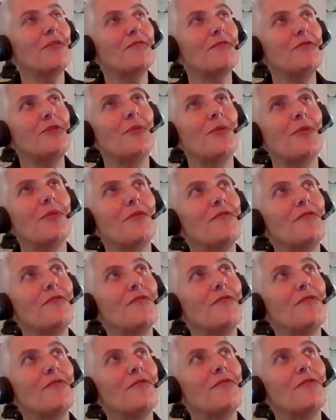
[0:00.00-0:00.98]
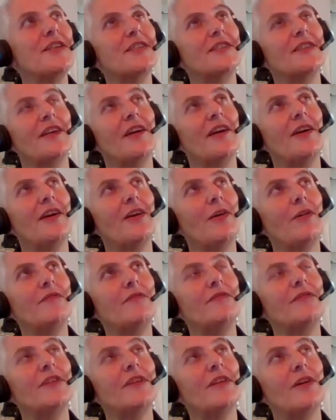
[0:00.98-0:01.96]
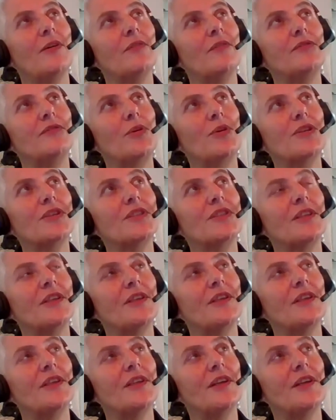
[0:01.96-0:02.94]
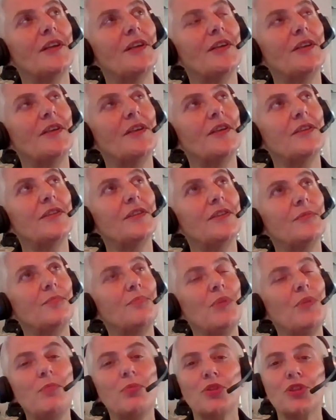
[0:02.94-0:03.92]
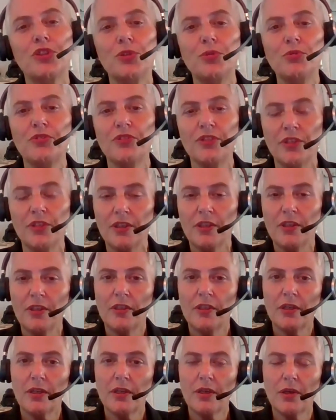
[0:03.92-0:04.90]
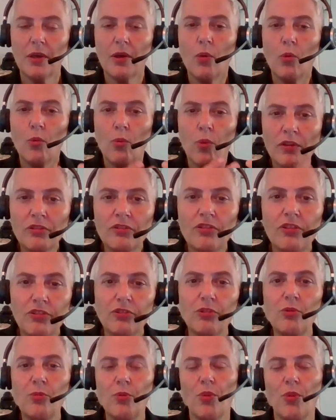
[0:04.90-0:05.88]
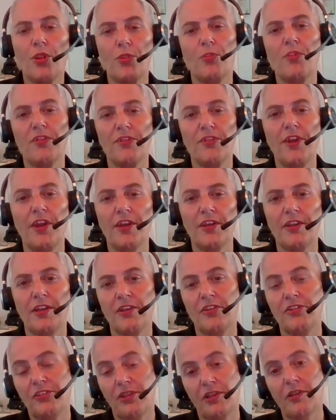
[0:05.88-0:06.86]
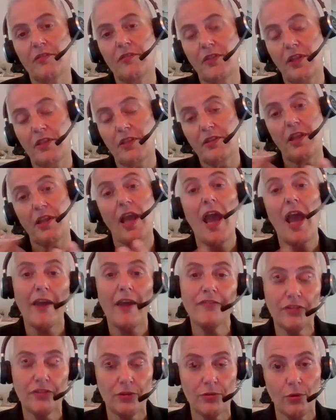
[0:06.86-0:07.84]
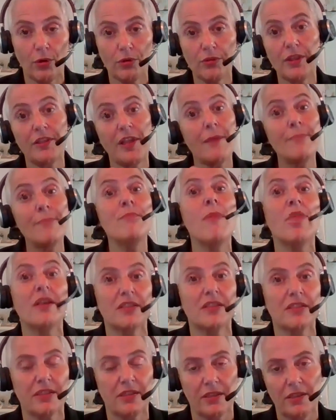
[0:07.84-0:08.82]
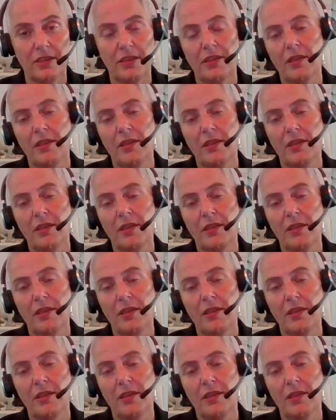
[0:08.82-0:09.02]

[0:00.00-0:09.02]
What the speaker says: your phrase of course, people should want to work with data instead of that they have to or that they must.